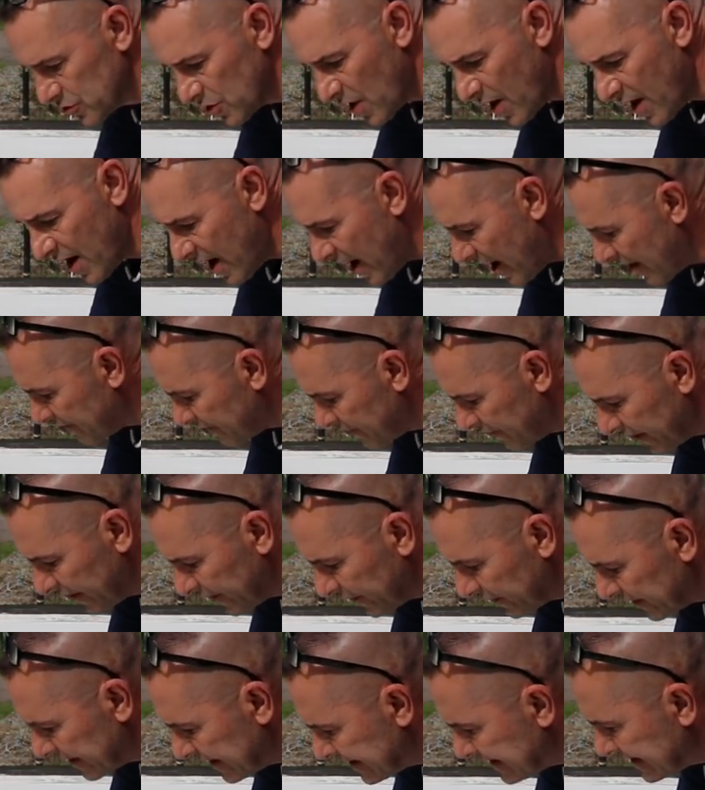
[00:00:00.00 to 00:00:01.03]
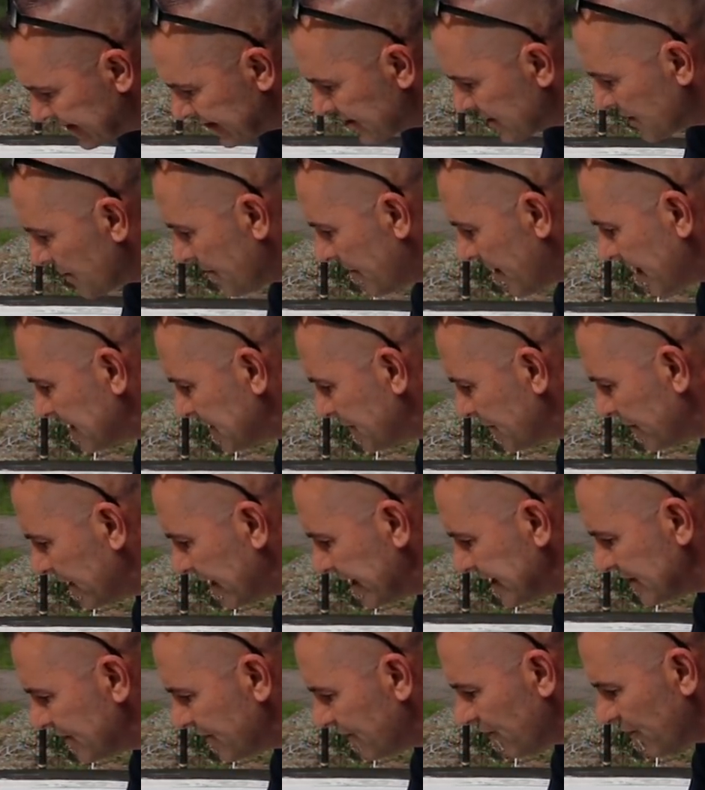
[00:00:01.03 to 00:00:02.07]
So I, I, figured this is the best
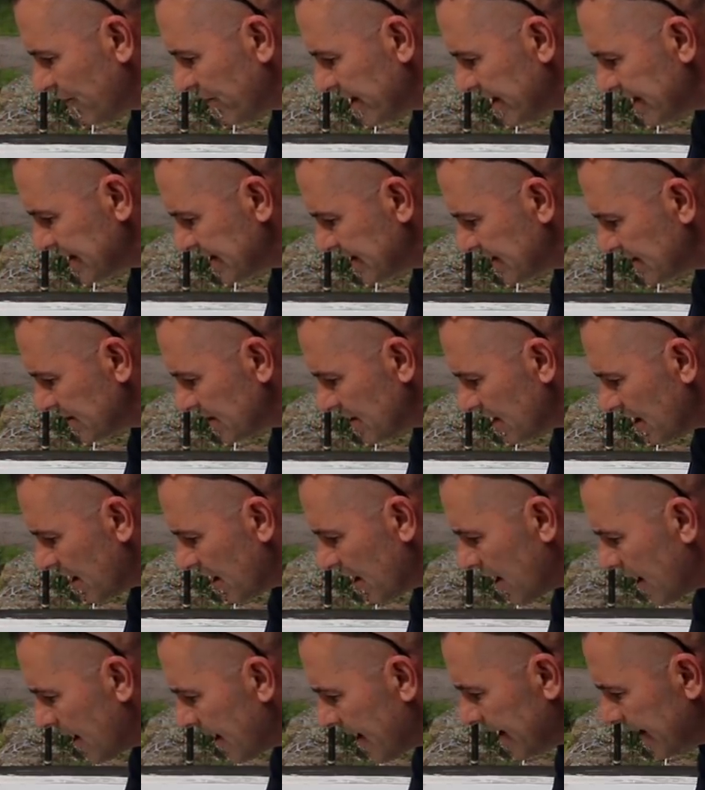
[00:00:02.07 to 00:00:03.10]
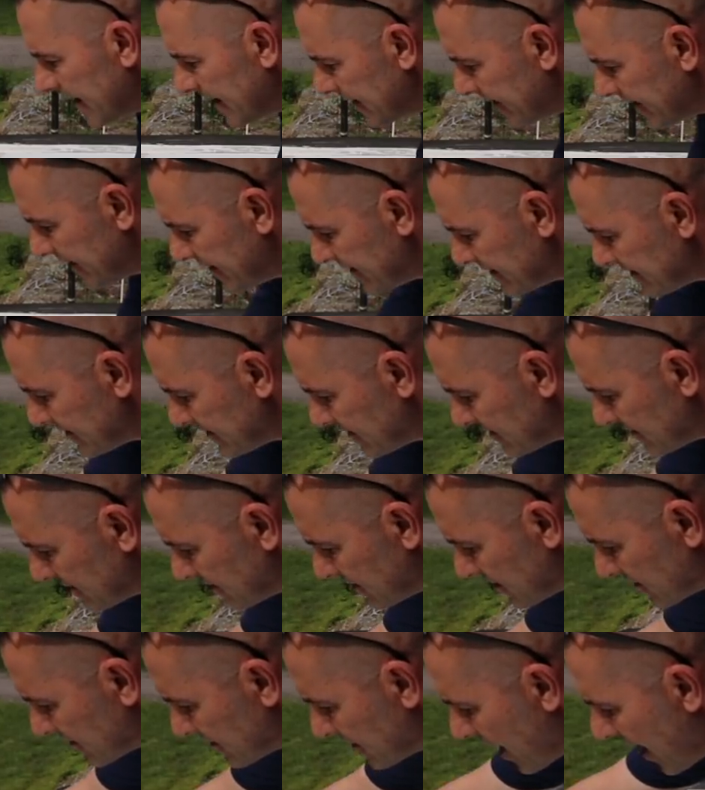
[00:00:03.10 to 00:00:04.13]
place for this. Uh, this
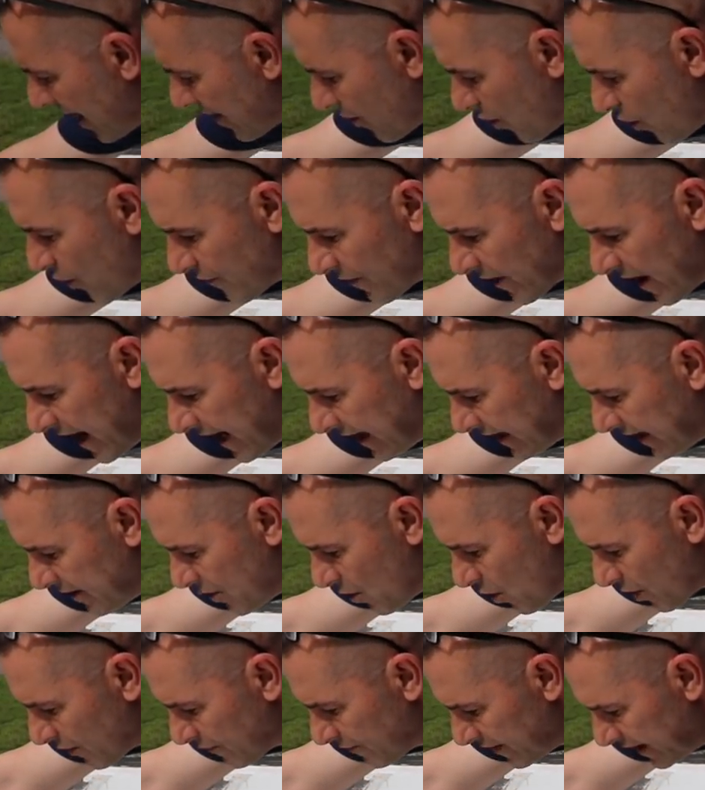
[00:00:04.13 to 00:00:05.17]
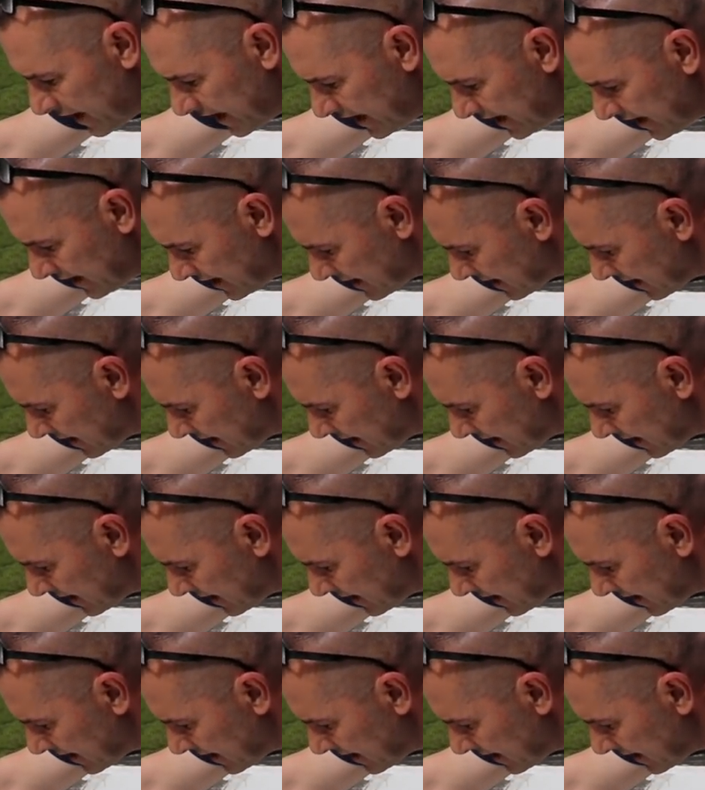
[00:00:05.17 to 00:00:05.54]
does not overhang the RV,